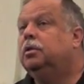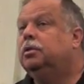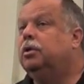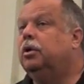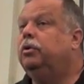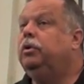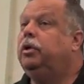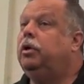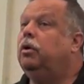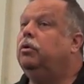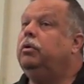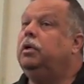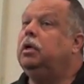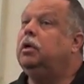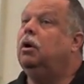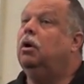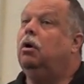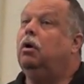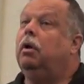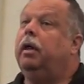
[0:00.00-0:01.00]
So you don't
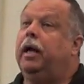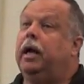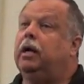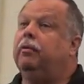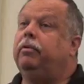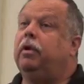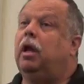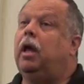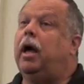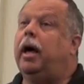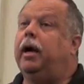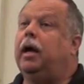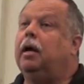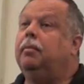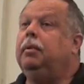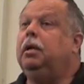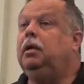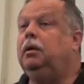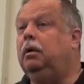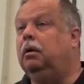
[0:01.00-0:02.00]
need a whole heck of a lot.
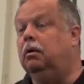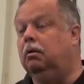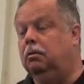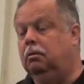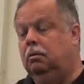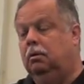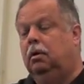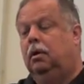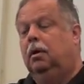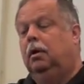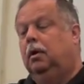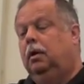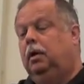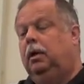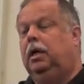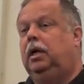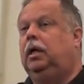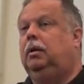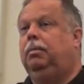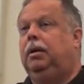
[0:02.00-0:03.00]
I mean, you know,
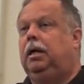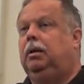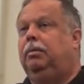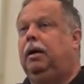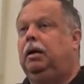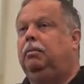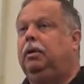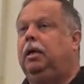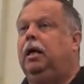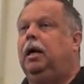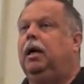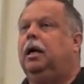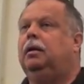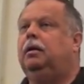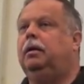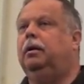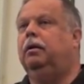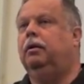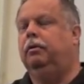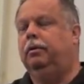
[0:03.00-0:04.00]
itty bitty baby
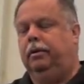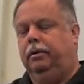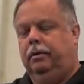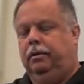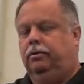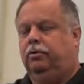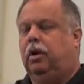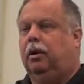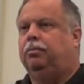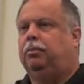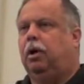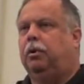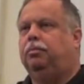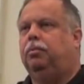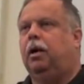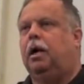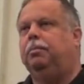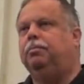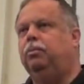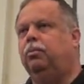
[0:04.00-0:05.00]
head, you know, drop,
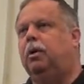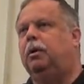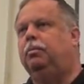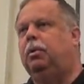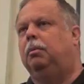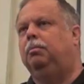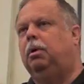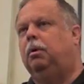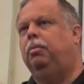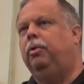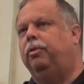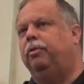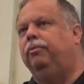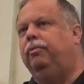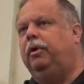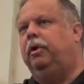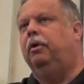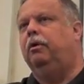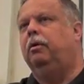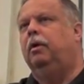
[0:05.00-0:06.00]
drop, drop, blah, blah, blah,
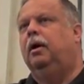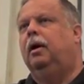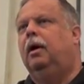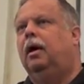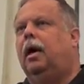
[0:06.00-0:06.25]
you know.